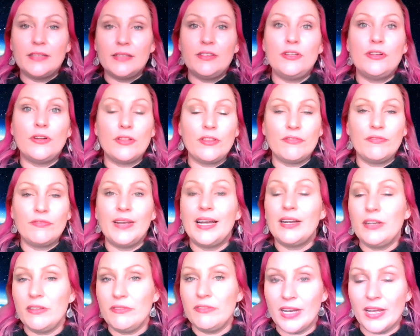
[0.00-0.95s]
you know, the
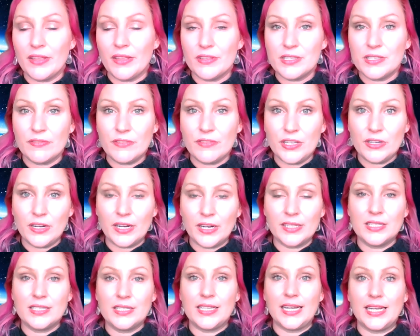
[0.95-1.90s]
founding fathers of the
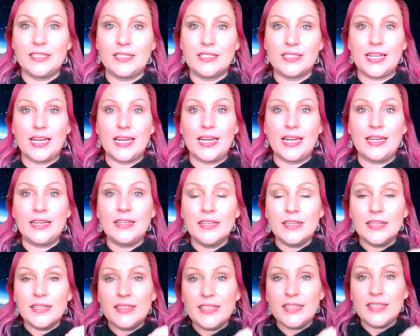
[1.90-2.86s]
United States saying,
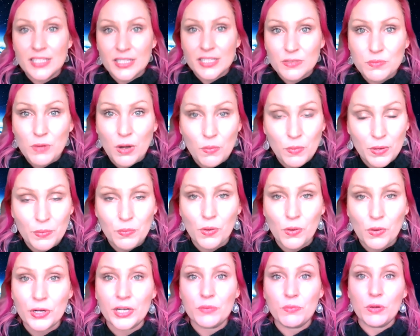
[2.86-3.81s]
this is what we
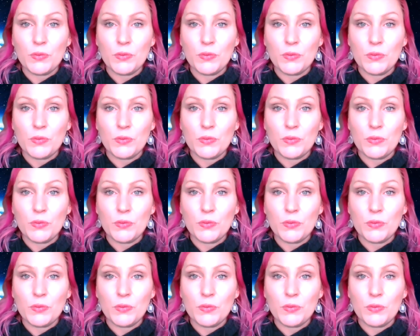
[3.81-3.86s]
wanted.